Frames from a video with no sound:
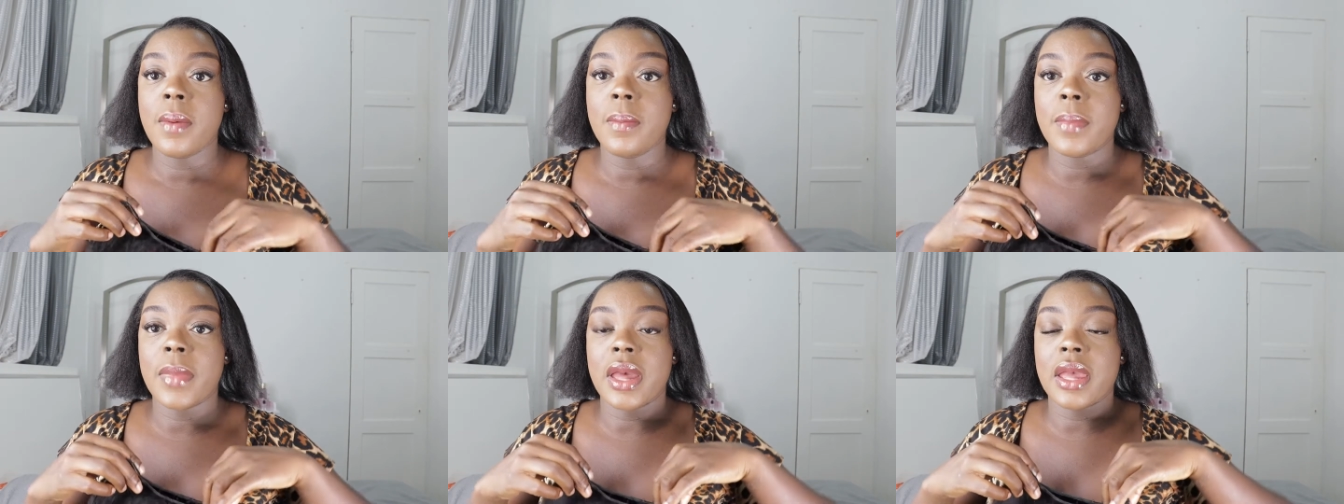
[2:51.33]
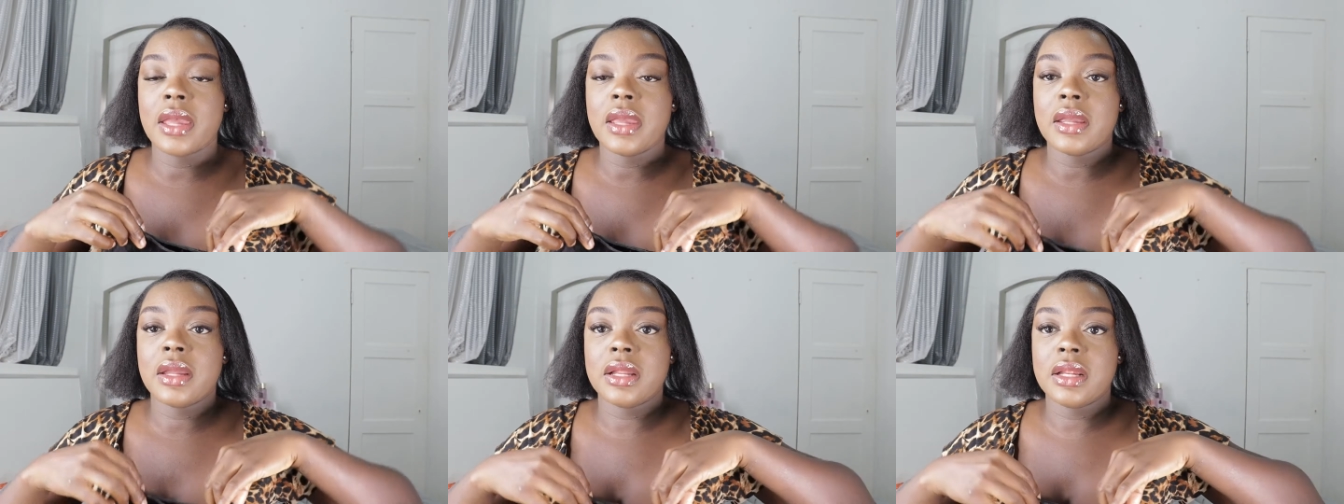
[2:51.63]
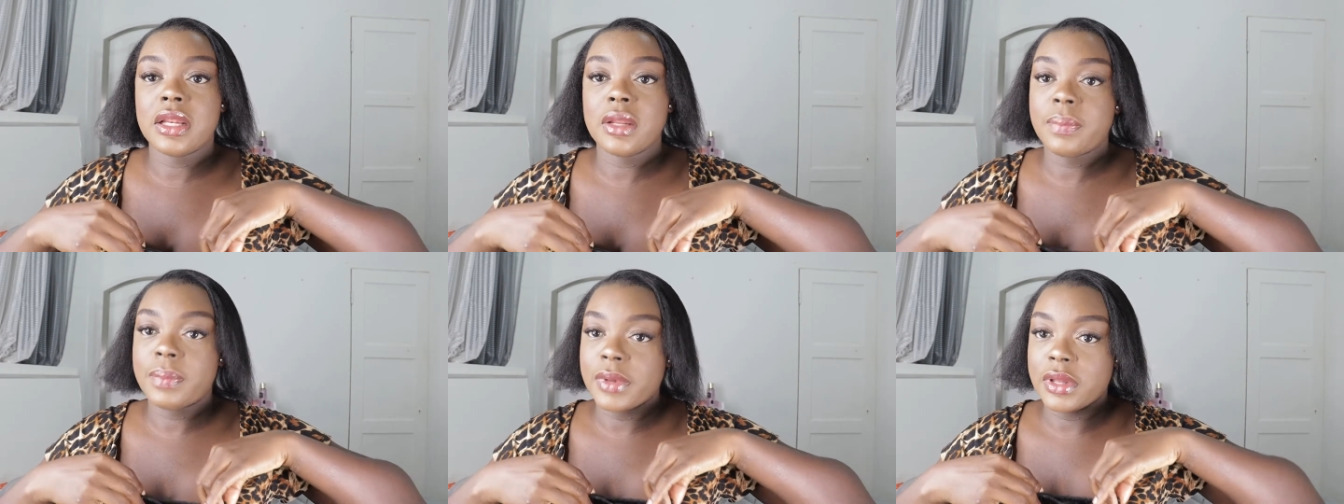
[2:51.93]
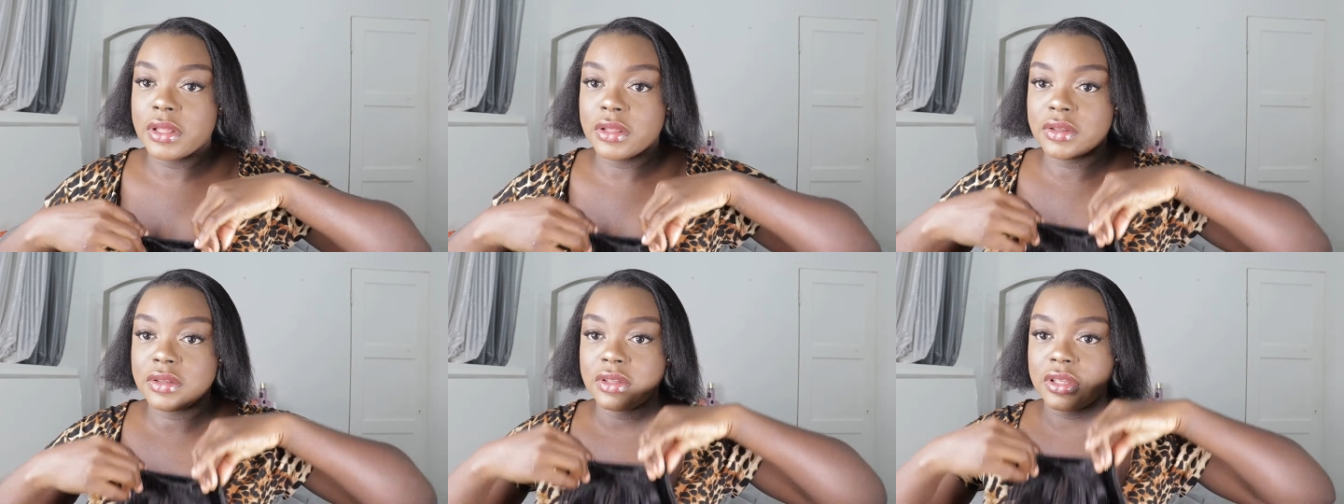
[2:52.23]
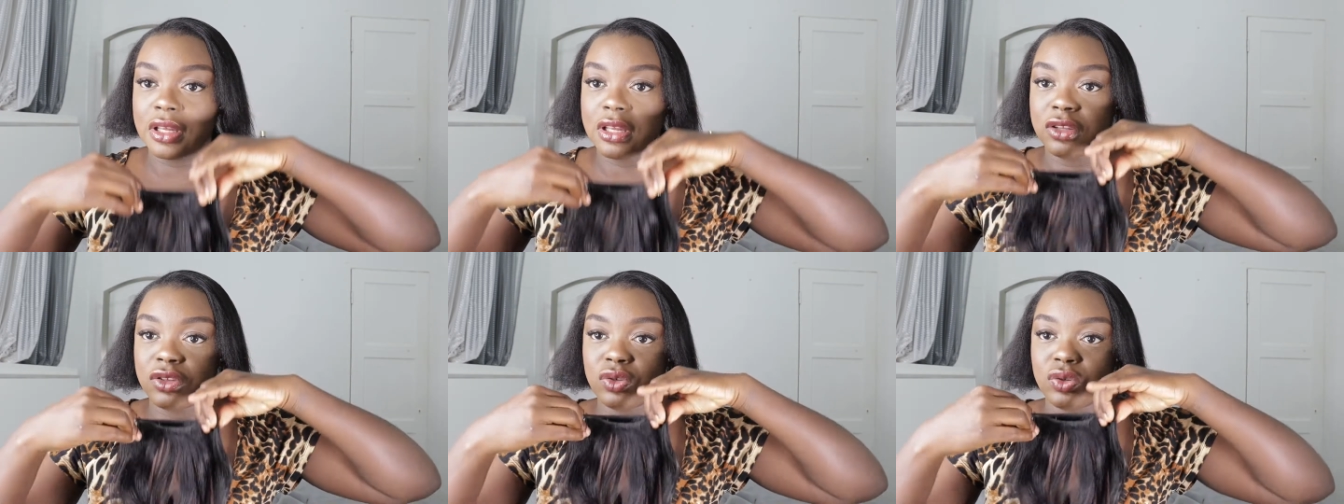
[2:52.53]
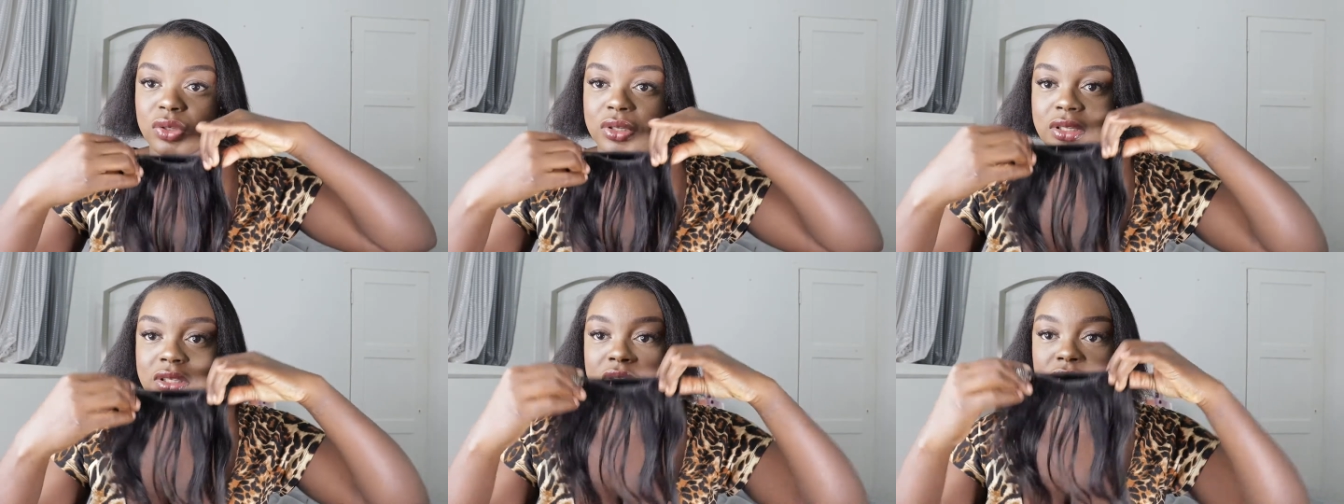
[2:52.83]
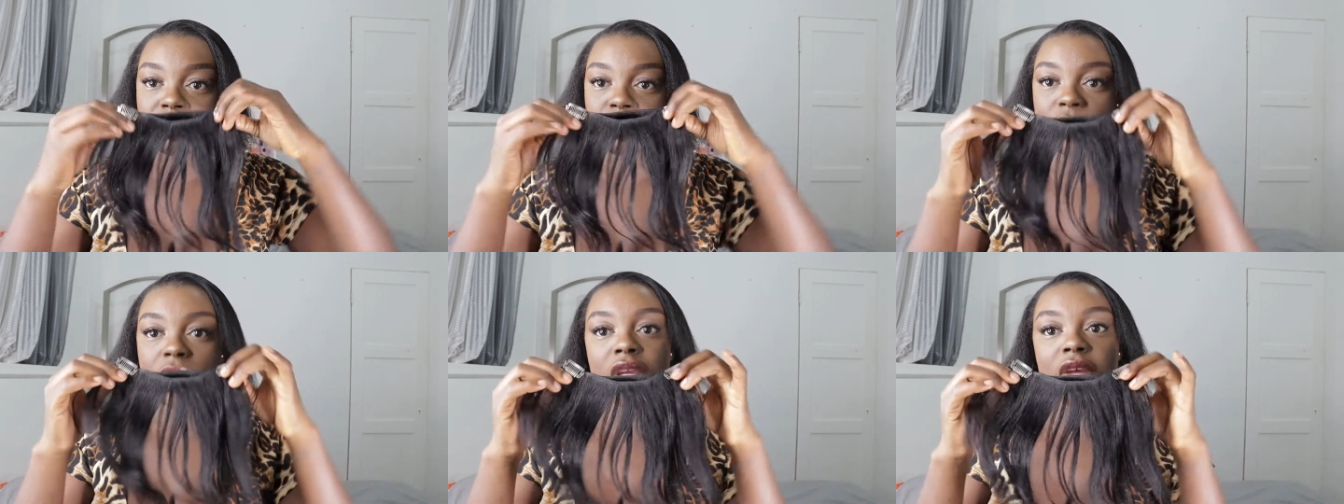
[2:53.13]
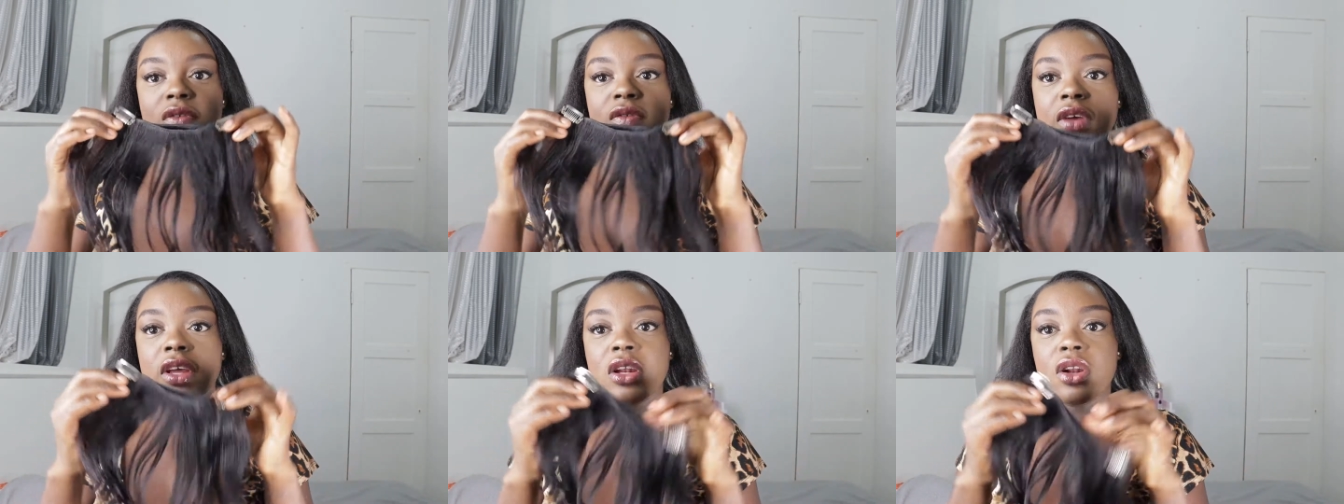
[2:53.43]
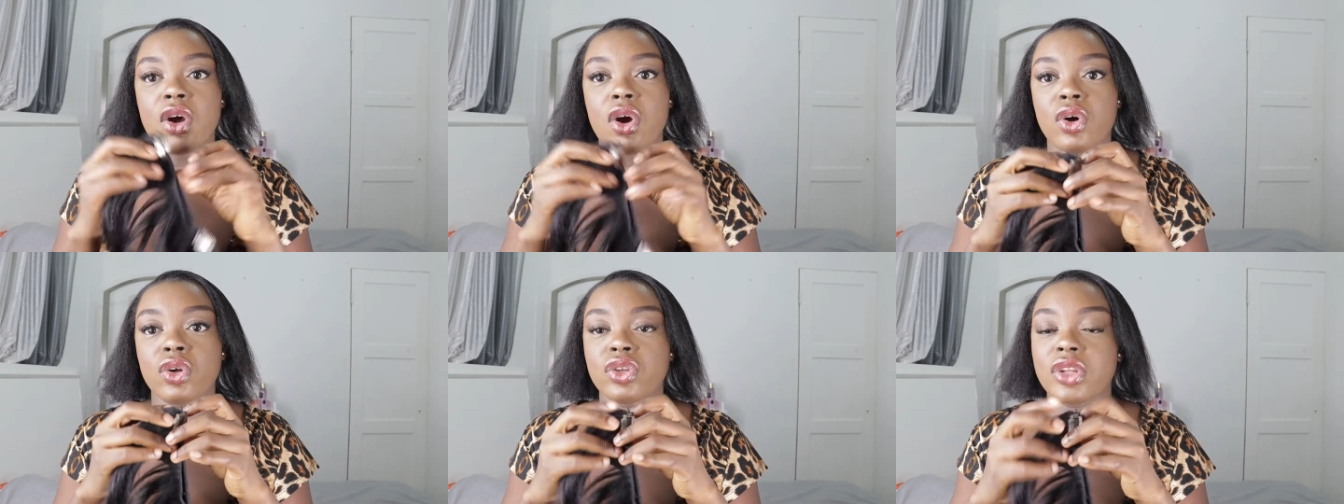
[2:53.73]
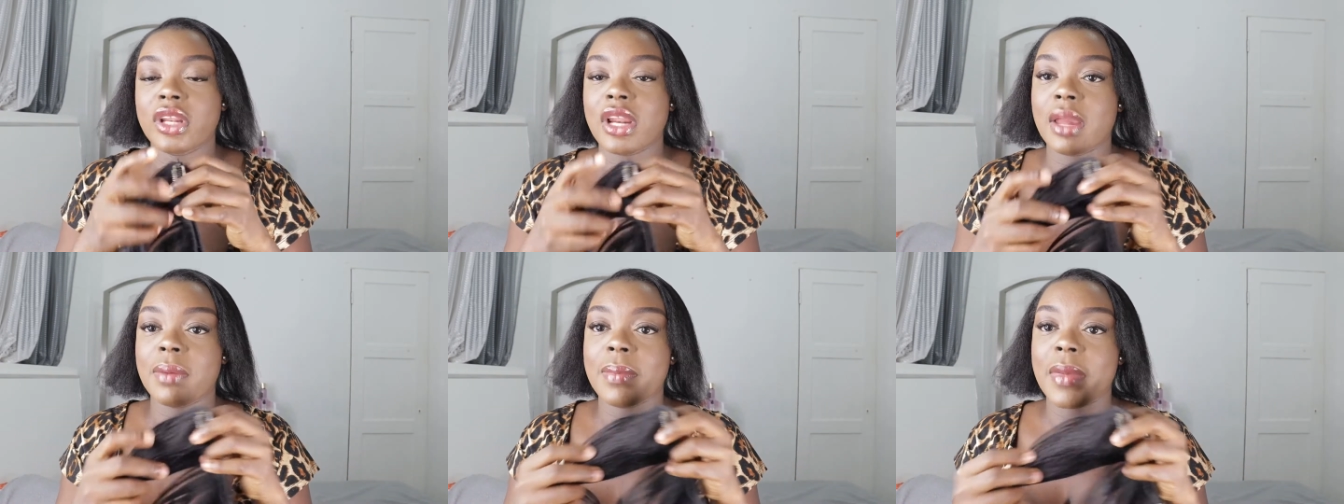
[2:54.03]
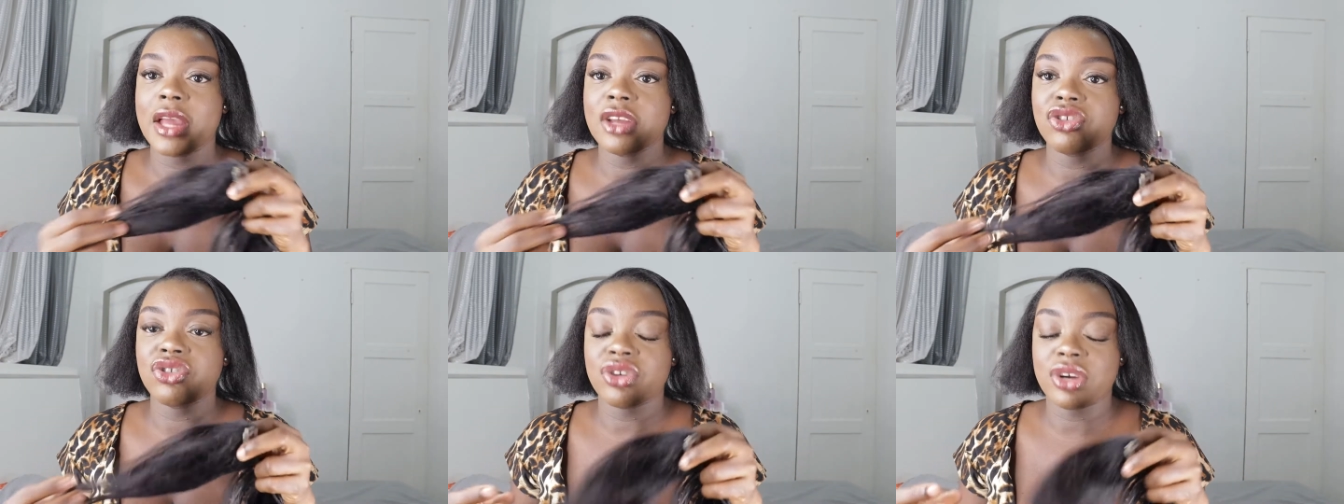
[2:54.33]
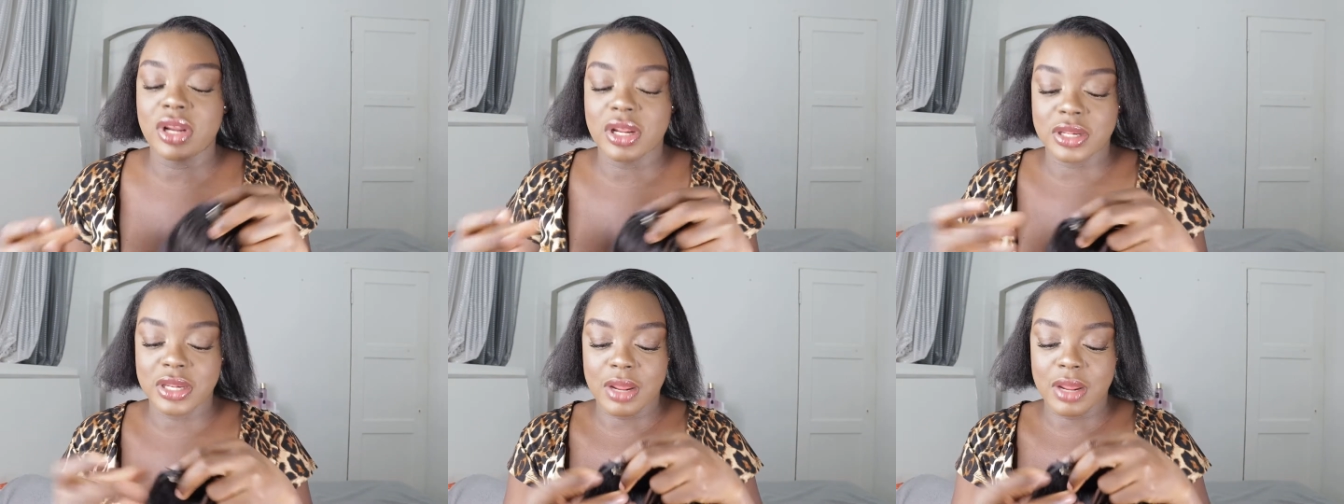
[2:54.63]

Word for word: my clip-ins into this weave and how did I measure